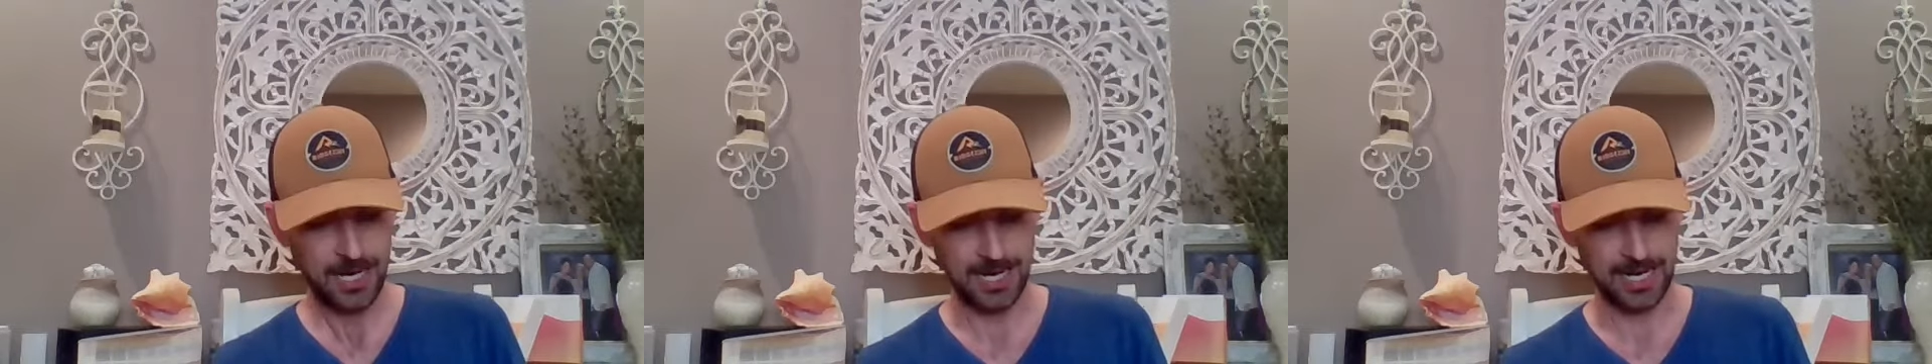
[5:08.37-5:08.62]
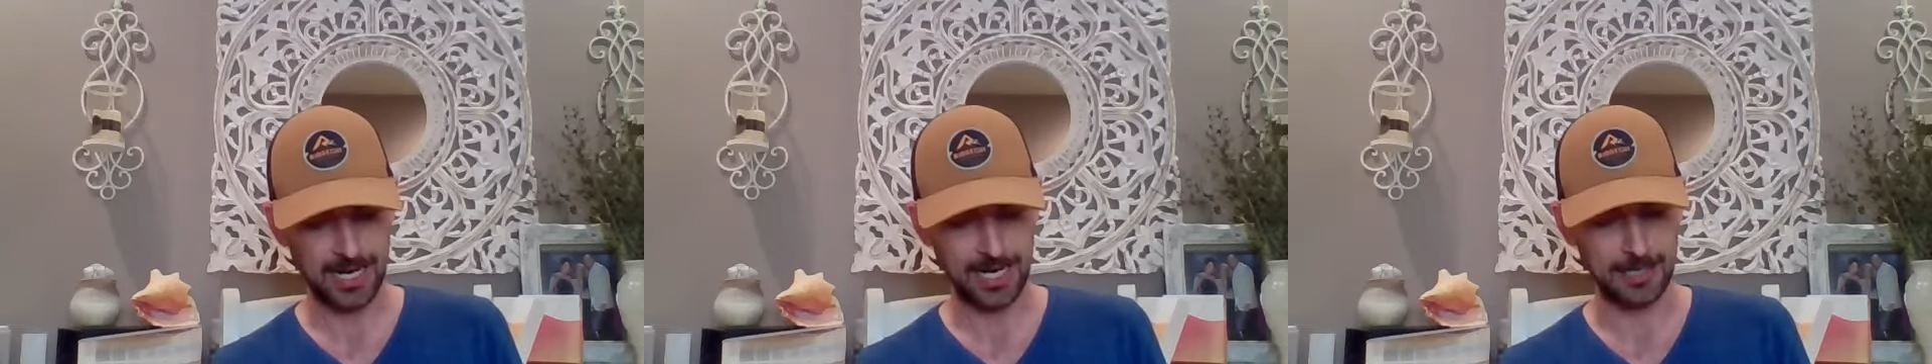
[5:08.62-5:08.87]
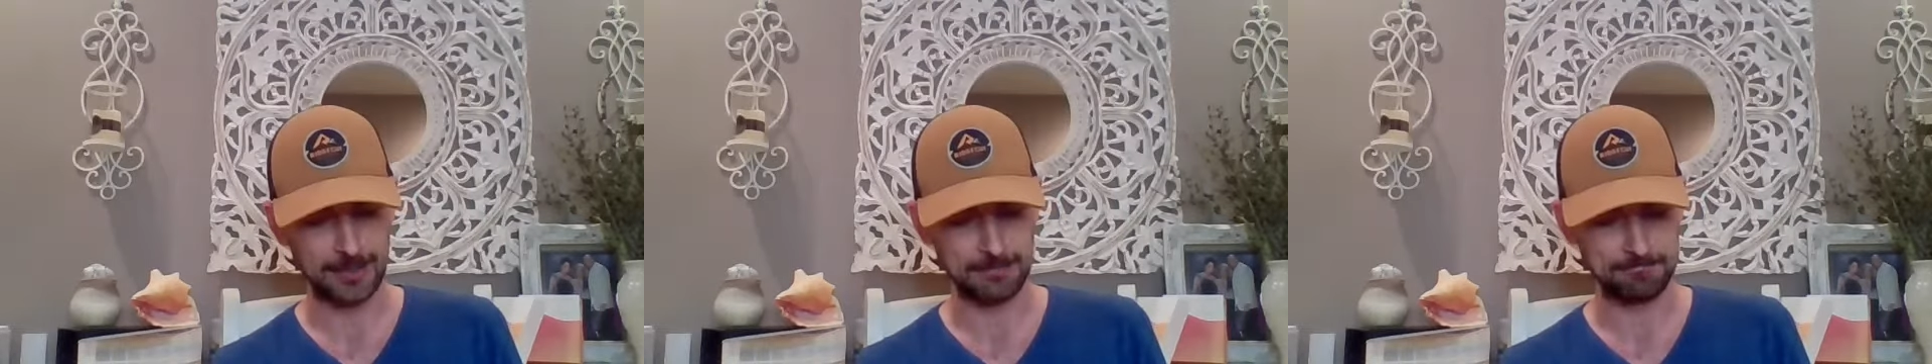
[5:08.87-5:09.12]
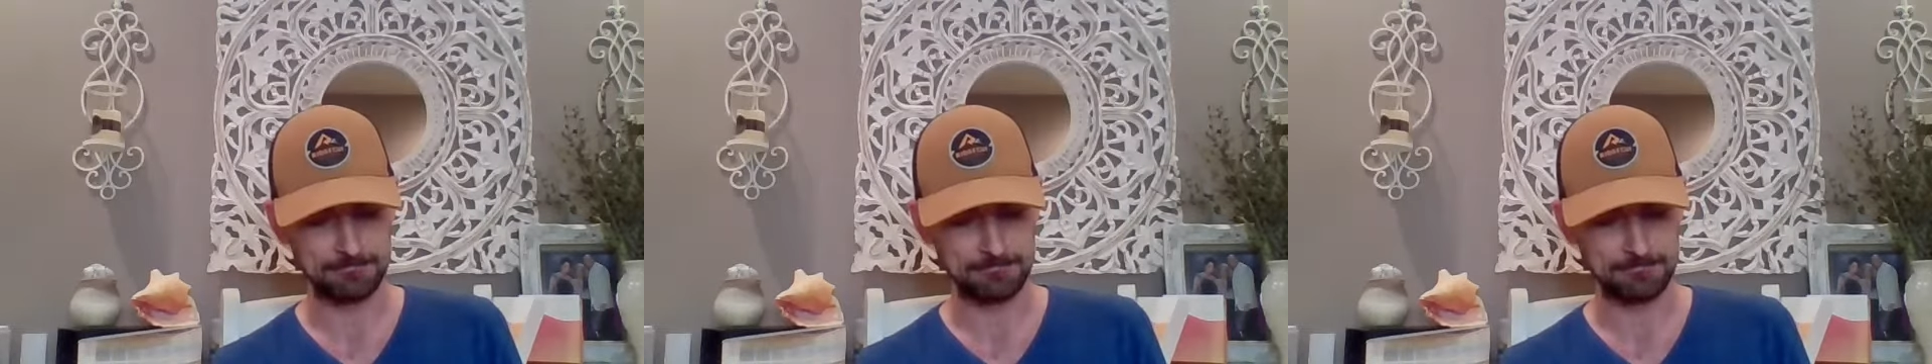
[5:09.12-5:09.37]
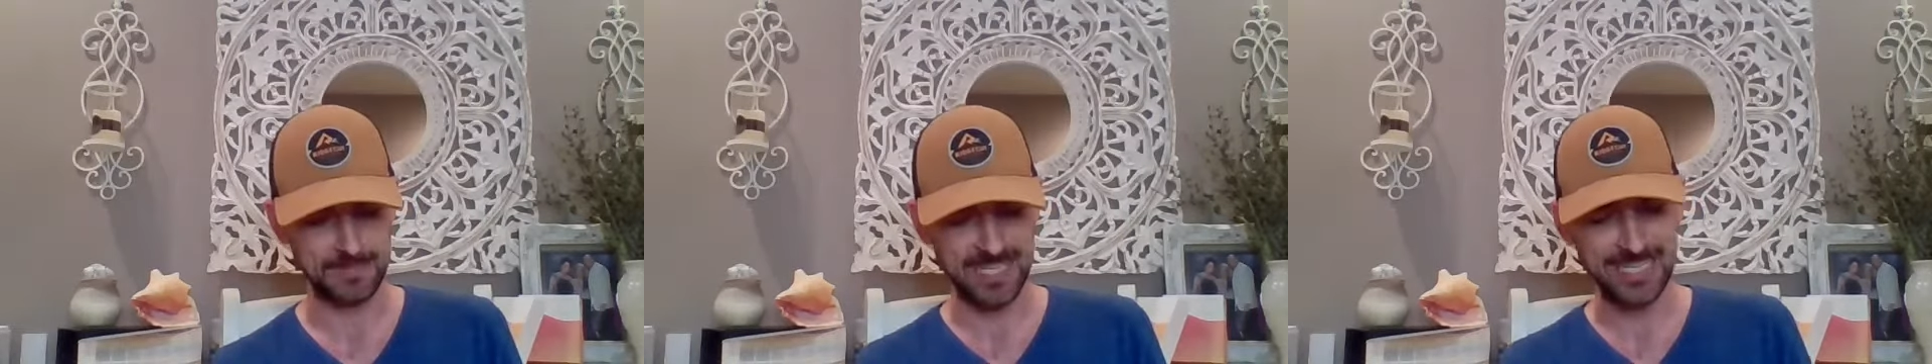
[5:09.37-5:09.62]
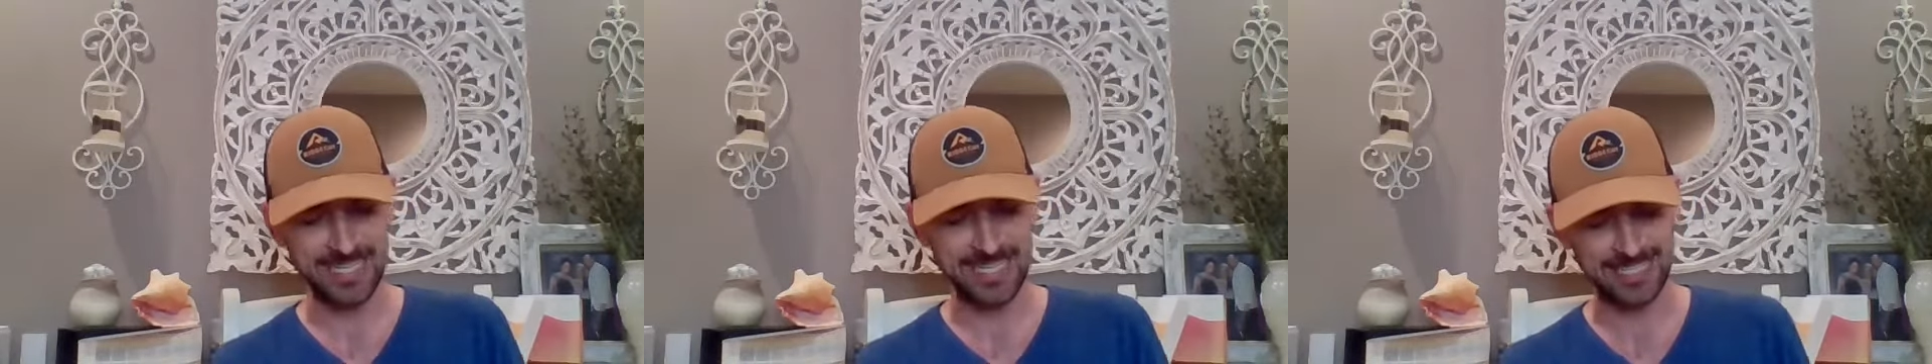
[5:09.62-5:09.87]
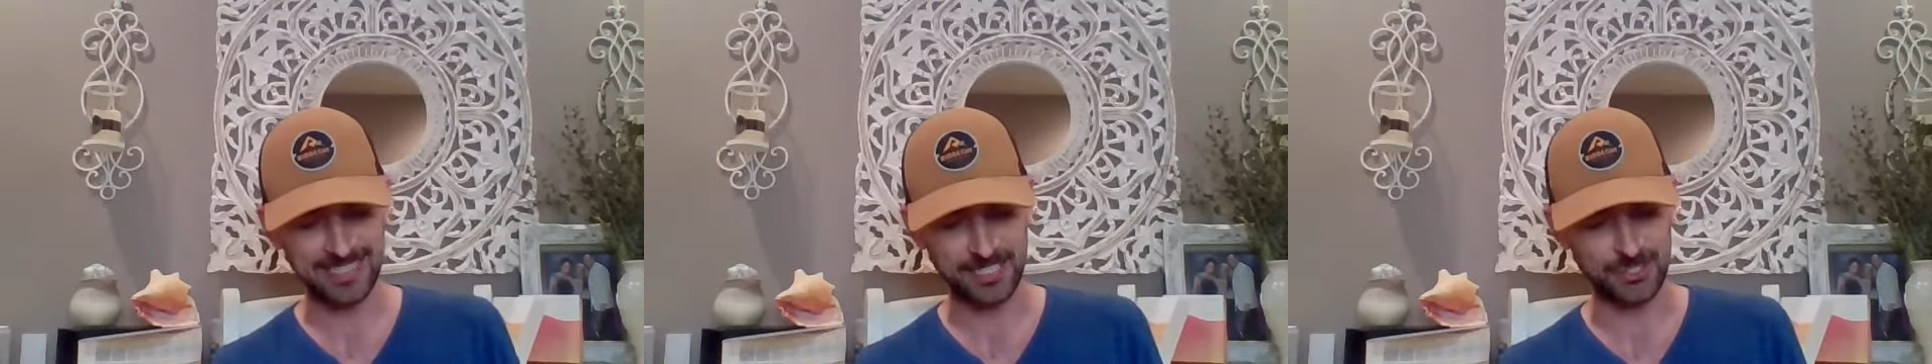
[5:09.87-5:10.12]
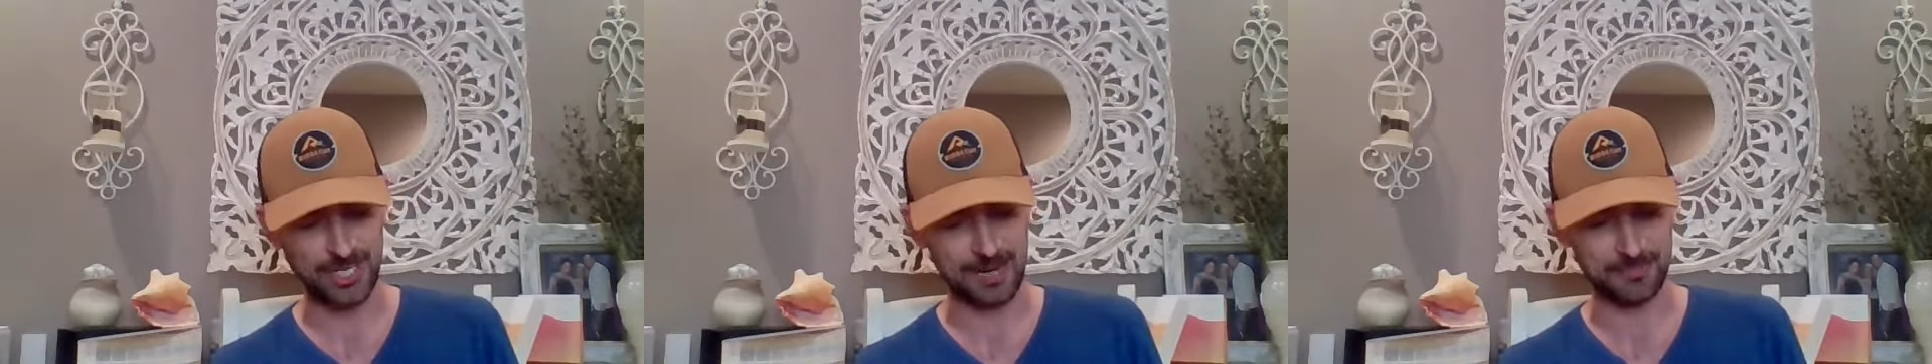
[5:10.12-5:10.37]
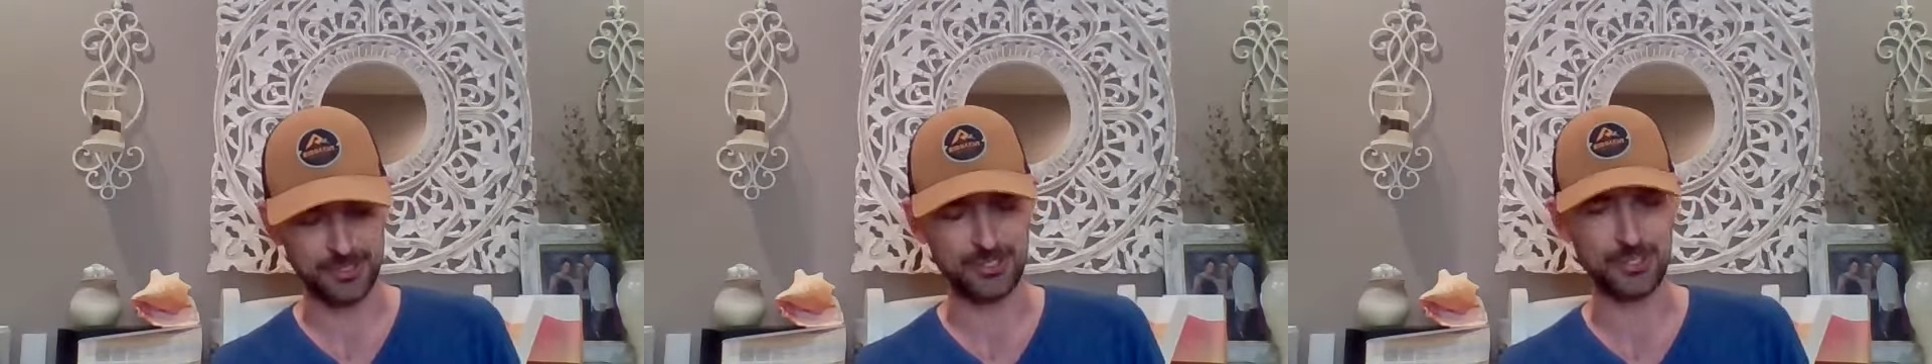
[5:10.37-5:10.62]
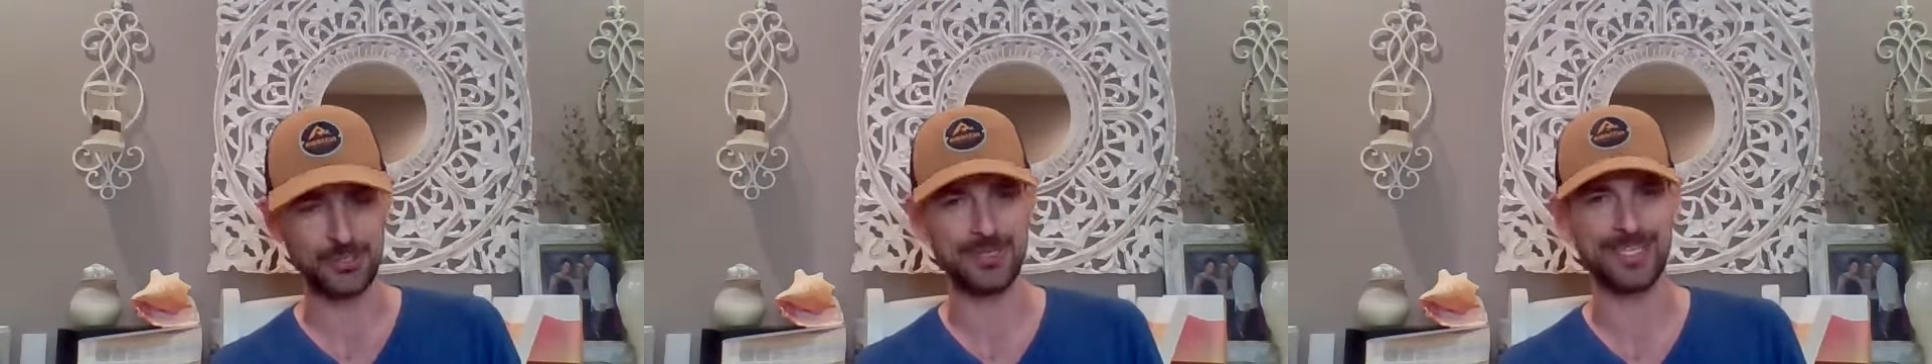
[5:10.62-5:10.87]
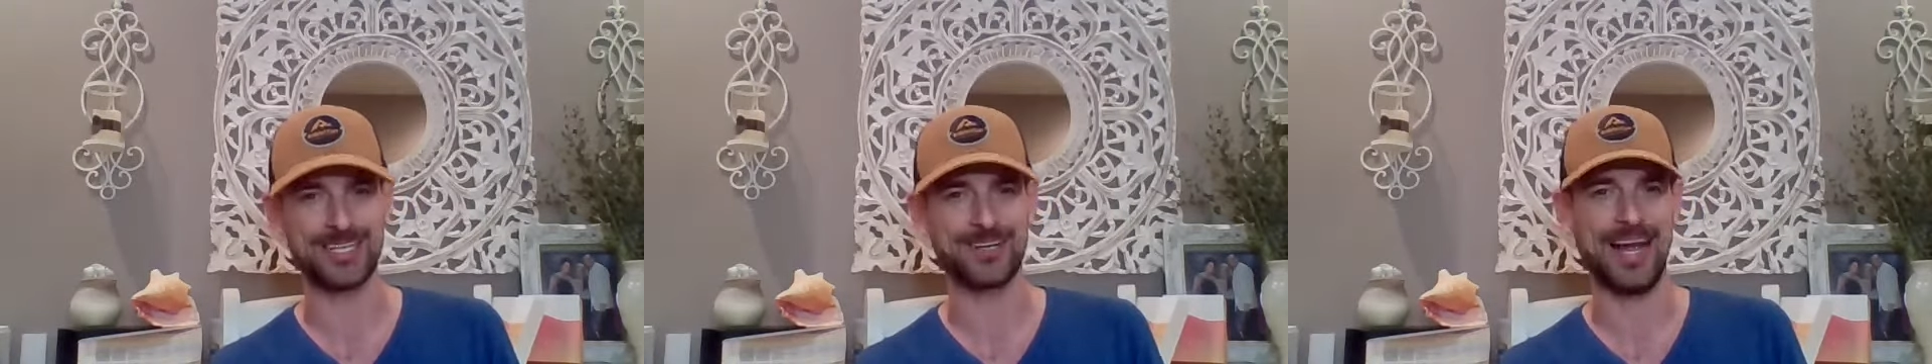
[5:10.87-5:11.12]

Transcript: Um, getting into chapter two here,